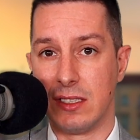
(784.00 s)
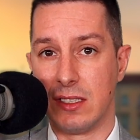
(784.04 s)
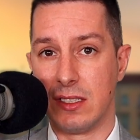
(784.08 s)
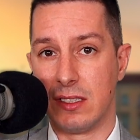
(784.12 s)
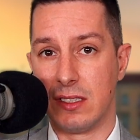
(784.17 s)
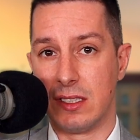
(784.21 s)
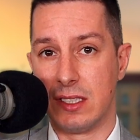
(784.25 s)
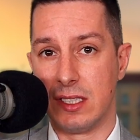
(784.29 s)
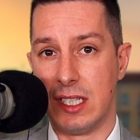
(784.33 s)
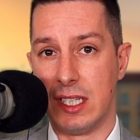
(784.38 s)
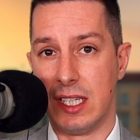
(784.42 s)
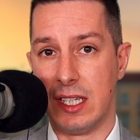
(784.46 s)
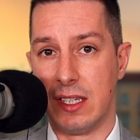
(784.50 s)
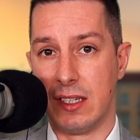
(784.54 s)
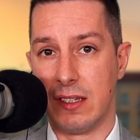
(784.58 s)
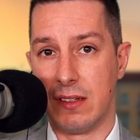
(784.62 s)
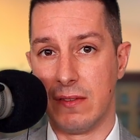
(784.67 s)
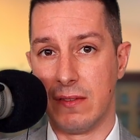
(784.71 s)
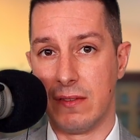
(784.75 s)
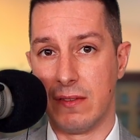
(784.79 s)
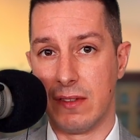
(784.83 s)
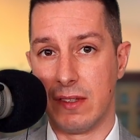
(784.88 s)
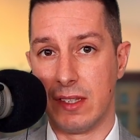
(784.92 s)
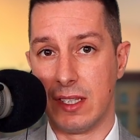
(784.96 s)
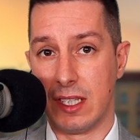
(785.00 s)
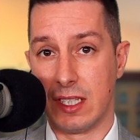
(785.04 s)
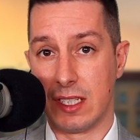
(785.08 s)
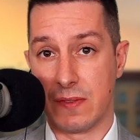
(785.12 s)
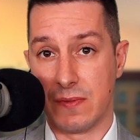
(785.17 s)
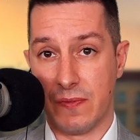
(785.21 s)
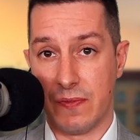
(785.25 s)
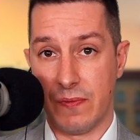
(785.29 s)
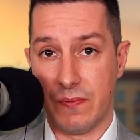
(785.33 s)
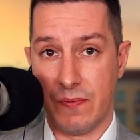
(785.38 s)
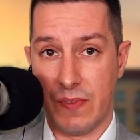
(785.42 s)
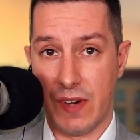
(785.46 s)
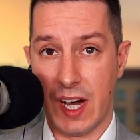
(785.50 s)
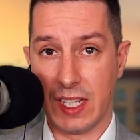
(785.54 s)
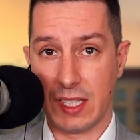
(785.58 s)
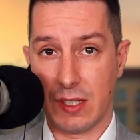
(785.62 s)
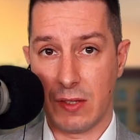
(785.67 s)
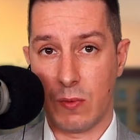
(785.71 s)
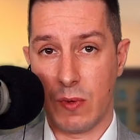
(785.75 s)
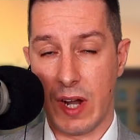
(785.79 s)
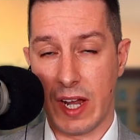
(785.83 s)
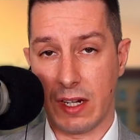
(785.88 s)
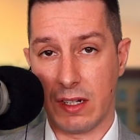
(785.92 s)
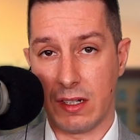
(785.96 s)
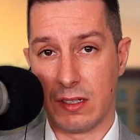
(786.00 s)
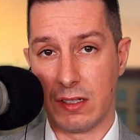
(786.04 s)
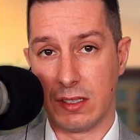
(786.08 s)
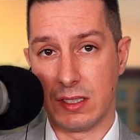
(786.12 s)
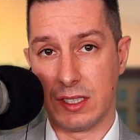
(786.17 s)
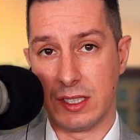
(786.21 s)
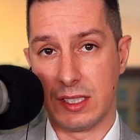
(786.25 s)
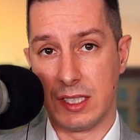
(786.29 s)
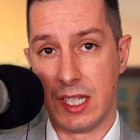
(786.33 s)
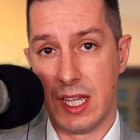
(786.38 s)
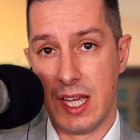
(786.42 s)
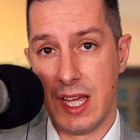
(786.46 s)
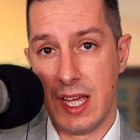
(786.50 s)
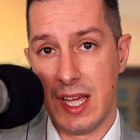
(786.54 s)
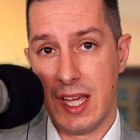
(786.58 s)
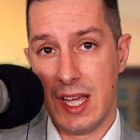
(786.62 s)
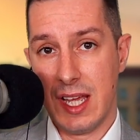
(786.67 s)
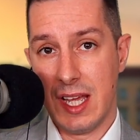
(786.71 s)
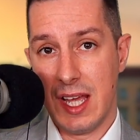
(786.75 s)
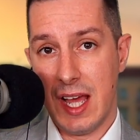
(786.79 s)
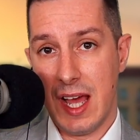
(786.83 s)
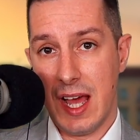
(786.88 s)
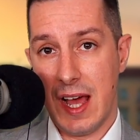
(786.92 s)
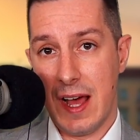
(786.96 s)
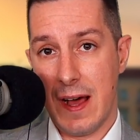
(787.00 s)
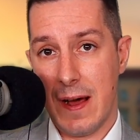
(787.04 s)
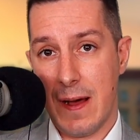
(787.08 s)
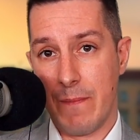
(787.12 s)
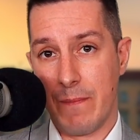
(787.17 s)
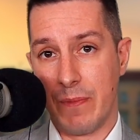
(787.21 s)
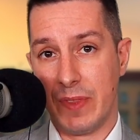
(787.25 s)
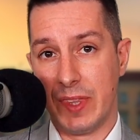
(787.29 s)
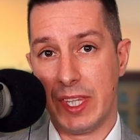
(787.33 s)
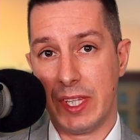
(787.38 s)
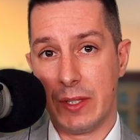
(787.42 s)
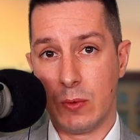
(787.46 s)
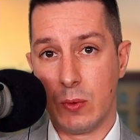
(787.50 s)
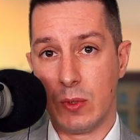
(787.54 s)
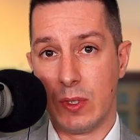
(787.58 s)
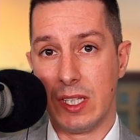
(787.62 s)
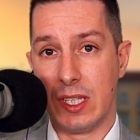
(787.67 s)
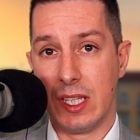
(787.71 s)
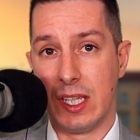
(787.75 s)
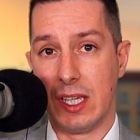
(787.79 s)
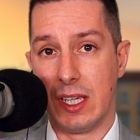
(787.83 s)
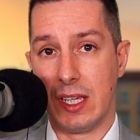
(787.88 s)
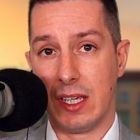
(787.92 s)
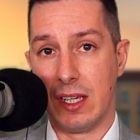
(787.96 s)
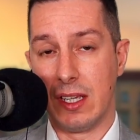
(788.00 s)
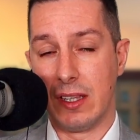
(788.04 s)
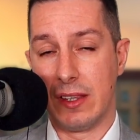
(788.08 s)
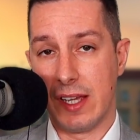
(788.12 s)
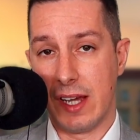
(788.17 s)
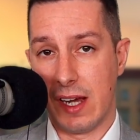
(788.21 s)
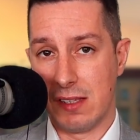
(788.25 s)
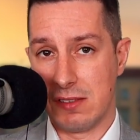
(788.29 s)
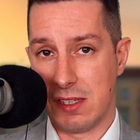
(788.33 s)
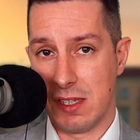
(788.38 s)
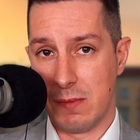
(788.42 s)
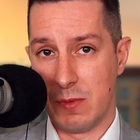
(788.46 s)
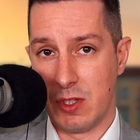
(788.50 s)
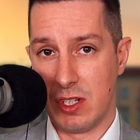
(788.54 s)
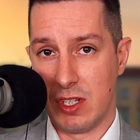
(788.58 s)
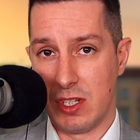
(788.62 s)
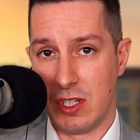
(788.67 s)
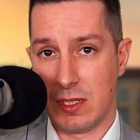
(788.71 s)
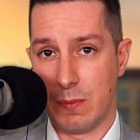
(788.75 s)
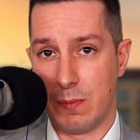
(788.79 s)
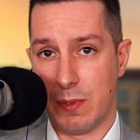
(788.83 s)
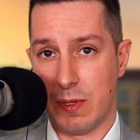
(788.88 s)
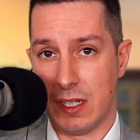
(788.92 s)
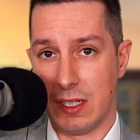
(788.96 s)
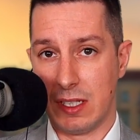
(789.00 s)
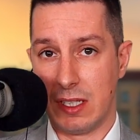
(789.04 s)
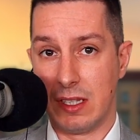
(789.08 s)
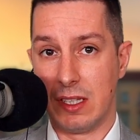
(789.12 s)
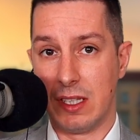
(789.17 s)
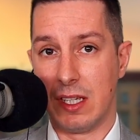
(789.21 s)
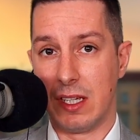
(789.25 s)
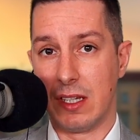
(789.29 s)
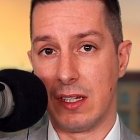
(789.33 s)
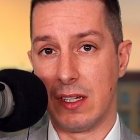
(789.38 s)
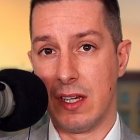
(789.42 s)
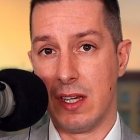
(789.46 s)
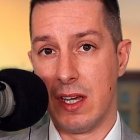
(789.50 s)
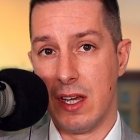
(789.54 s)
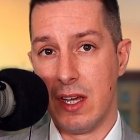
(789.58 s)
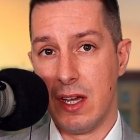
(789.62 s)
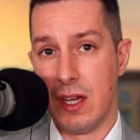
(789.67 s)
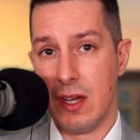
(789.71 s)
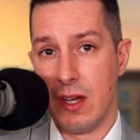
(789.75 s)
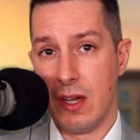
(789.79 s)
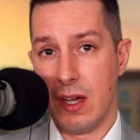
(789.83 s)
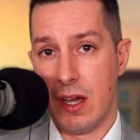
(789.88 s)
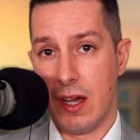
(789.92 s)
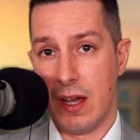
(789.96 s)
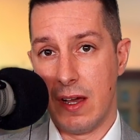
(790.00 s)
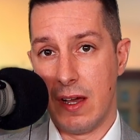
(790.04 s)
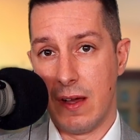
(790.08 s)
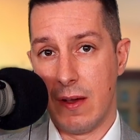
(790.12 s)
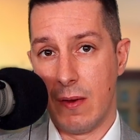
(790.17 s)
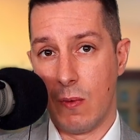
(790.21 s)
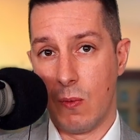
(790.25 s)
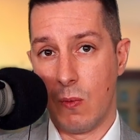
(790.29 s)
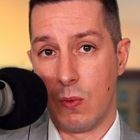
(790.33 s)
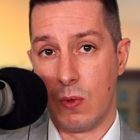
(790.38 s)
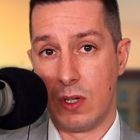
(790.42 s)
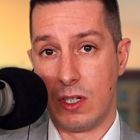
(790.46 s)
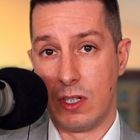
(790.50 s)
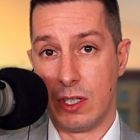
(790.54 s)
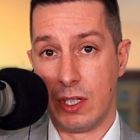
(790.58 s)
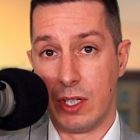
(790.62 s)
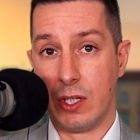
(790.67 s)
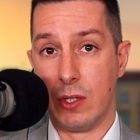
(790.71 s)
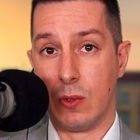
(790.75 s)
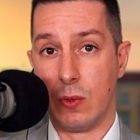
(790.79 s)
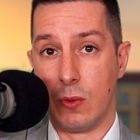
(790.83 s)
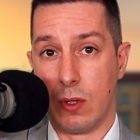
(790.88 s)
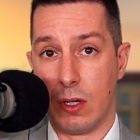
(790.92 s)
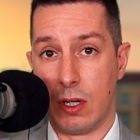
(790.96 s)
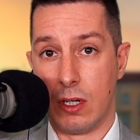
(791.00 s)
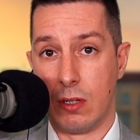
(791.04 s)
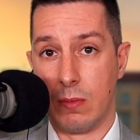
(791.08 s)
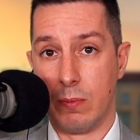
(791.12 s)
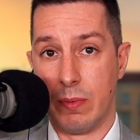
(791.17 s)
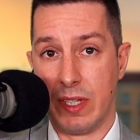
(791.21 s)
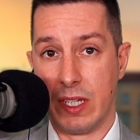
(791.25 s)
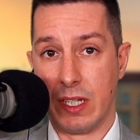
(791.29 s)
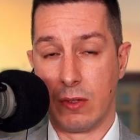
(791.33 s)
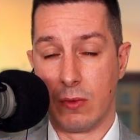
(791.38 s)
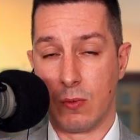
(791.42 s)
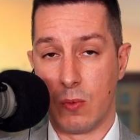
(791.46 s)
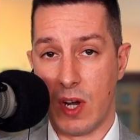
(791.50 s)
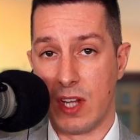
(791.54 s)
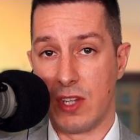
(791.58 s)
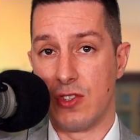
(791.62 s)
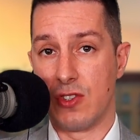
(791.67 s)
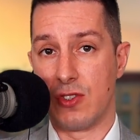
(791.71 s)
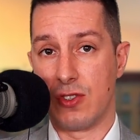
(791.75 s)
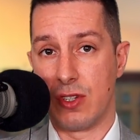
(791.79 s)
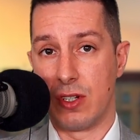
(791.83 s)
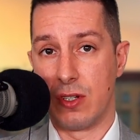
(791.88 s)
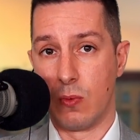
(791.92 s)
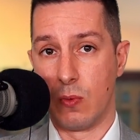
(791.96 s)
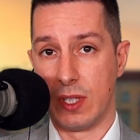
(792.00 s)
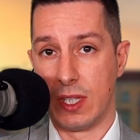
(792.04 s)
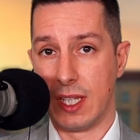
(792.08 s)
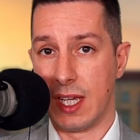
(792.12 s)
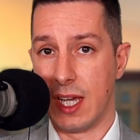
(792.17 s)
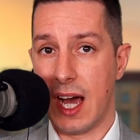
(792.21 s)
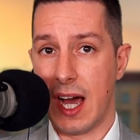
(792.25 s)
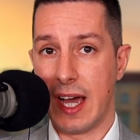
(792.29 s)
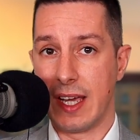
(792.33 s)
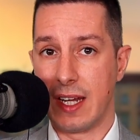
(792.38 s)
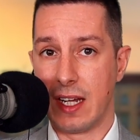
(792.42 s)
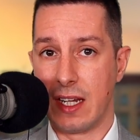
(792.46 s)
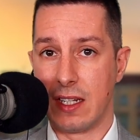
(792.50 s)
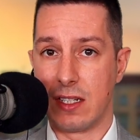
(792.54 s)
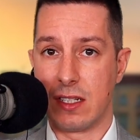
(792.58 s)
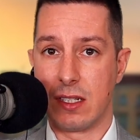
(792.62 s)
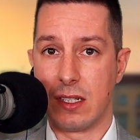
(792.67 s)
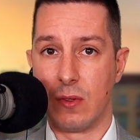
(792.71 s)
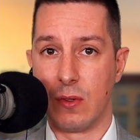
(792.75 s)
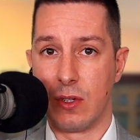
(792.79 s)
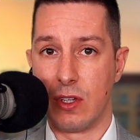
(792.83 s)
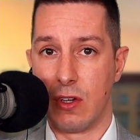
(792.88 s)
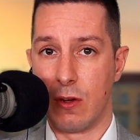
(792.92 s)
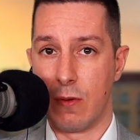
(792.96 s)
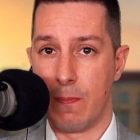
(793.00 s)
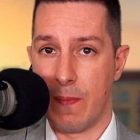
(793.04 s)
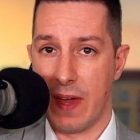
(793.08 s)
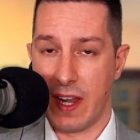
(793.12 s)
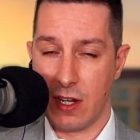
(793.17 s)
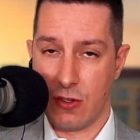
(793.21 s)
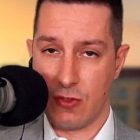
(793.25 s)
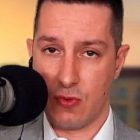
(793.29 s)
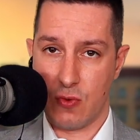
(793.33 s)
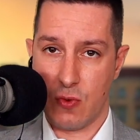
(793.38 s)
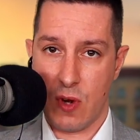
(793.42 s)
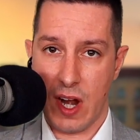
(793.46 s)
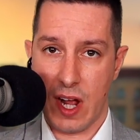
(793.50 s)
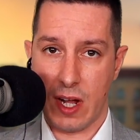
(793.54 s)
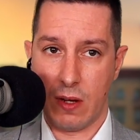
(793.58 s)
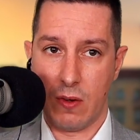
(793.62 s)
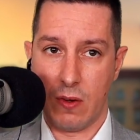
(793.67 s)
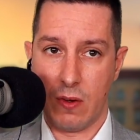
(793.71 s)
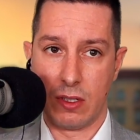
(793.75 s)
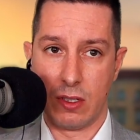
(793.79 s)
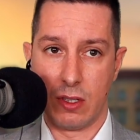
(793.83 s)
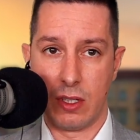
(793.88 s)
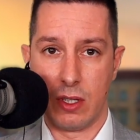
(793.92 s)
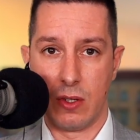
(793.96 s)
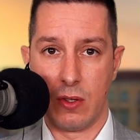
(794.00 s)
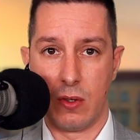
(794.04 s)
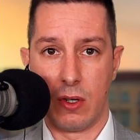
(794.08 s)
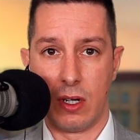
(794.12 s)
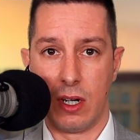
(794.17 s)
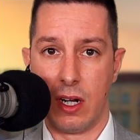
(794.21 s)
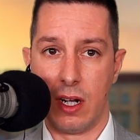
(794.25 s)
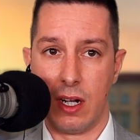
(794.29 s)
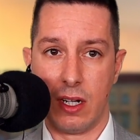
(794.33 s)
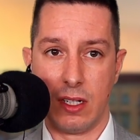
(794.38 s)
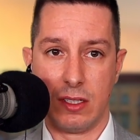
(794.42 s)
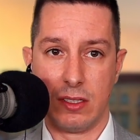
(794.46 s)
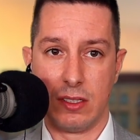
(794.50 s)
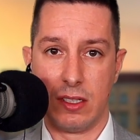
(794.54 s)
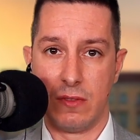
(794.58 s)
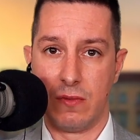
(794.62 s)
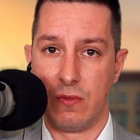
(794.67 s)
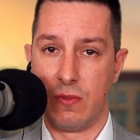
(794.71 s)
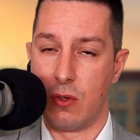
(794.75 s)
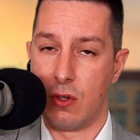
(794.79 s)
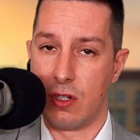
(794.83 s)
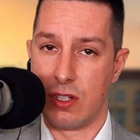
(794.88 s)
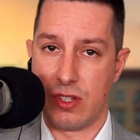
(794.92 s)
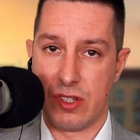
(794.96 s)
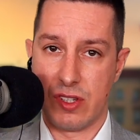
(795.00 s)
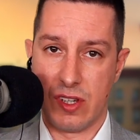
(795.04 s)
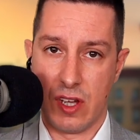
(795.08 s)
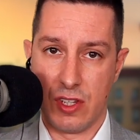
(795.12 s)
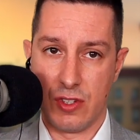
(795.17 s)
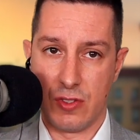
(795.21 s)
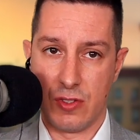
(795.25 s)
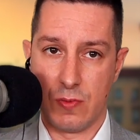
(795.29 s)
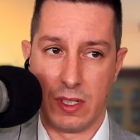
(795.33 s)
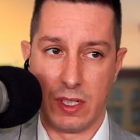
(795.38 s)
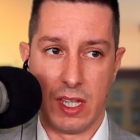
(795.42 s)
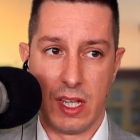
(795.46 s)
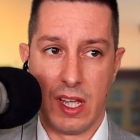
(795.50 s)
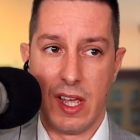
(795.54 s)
these vital records to the Italian municipality where you are being registered with the AIRE. So your marriage record, your divorce judgment,